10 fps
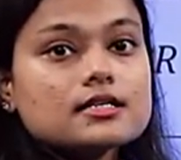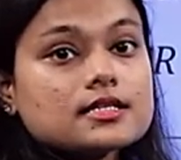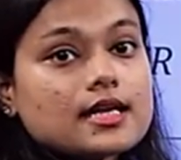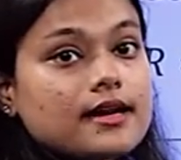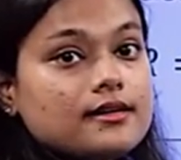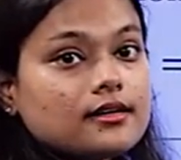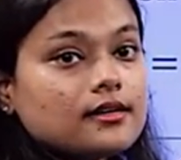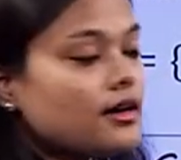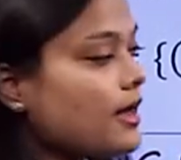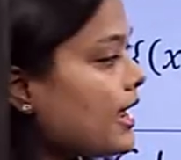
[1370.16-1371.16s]
set
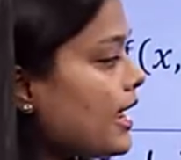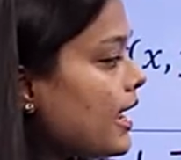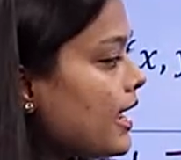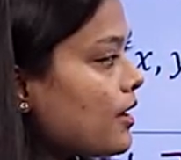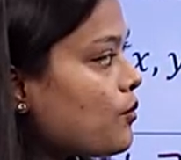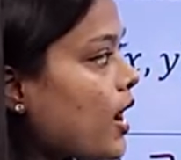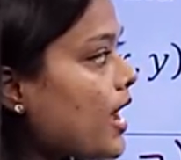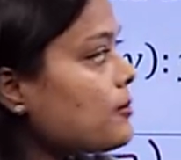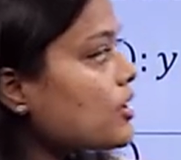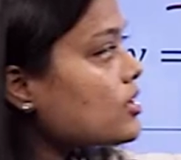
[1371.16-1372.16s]
A.
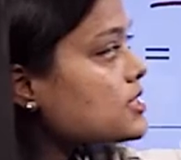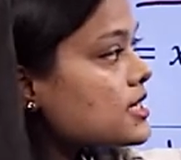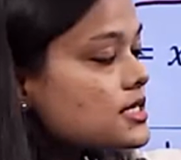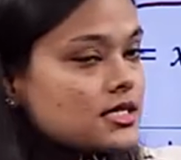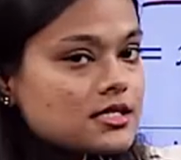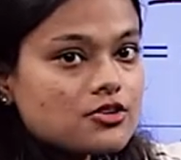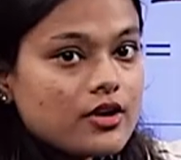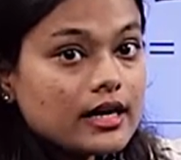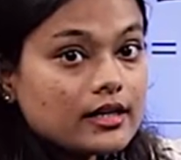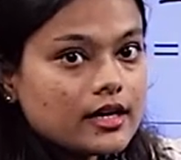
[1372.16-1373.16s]
Why? Because there is a
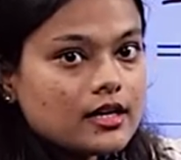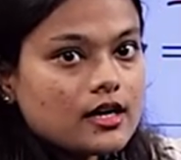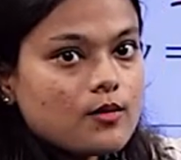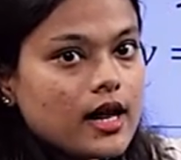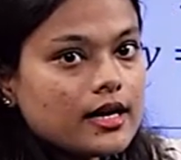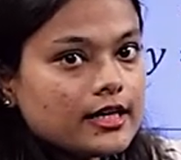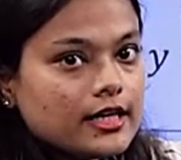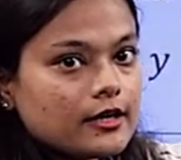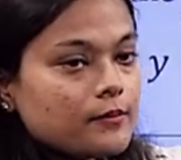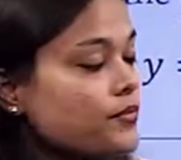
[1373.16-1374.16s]
strict
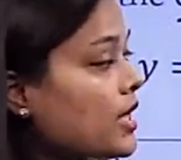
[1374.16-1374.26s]
inequality.